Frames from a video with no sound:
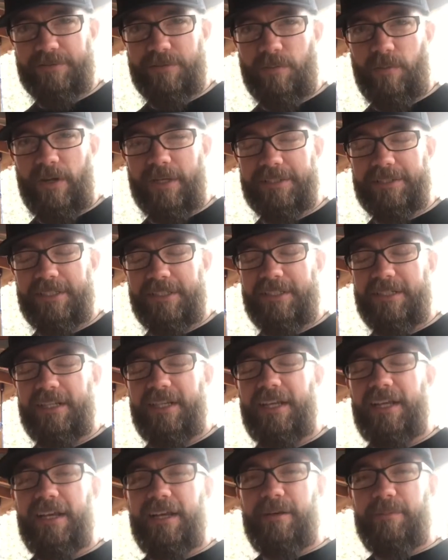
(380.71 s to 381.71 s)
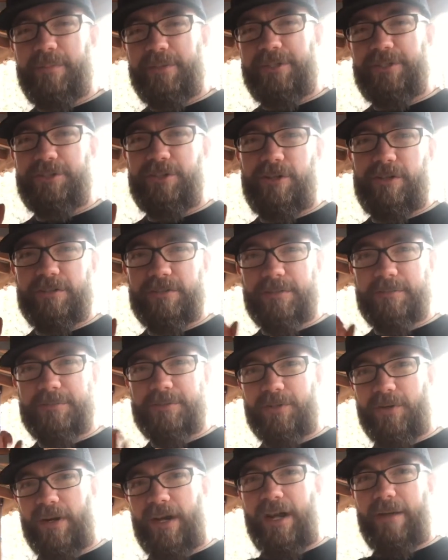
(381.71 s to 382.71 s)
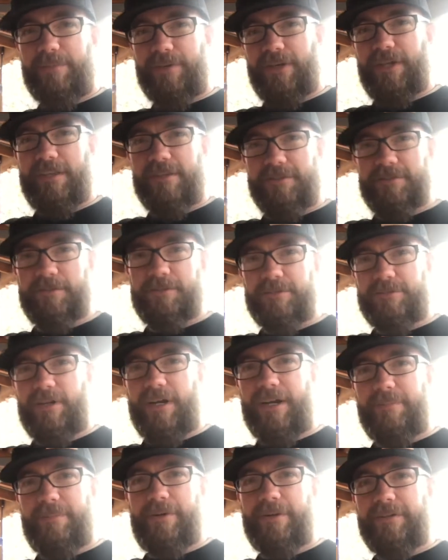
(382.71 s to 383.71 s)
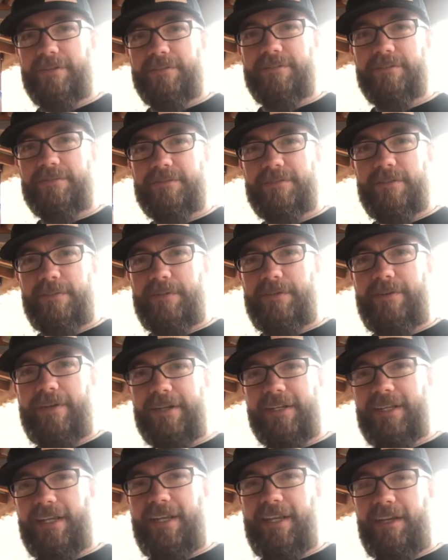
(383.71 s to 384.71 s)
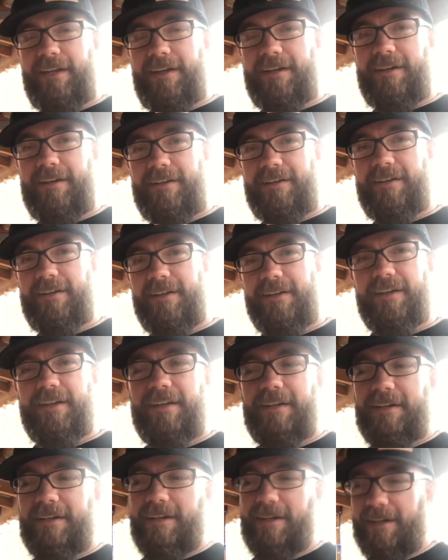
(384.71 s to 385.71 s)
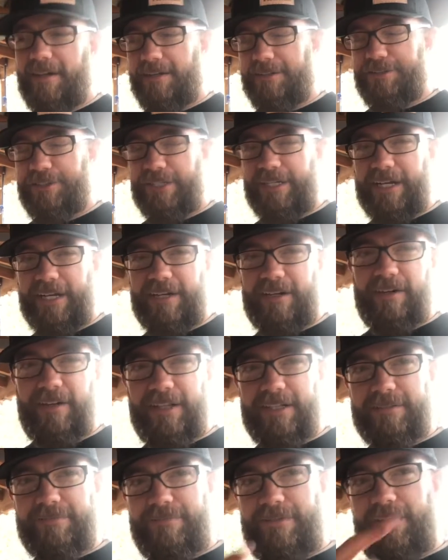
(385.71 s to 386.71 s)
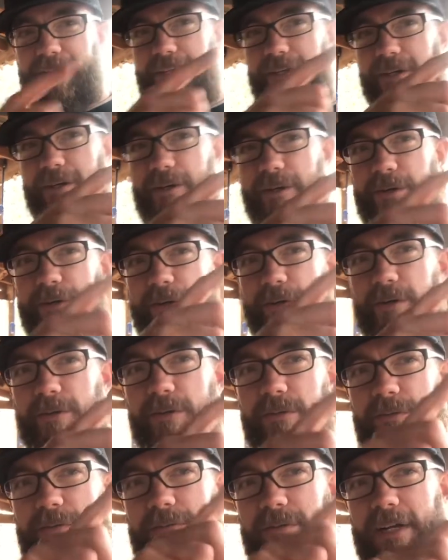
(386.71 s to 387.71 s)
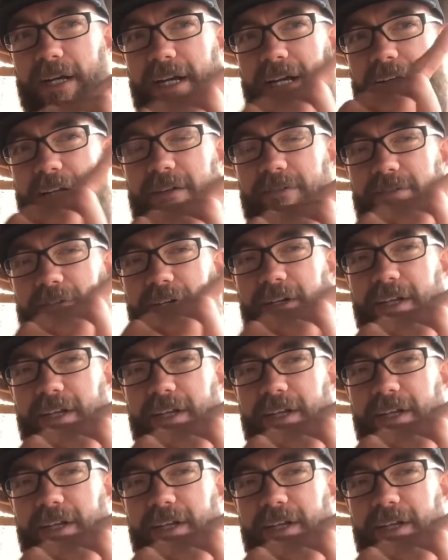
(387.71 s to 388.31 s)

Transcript: watching. Be sure and subscribe. You can hit the subscribe button somewhere right in here. Check out our latest video right over in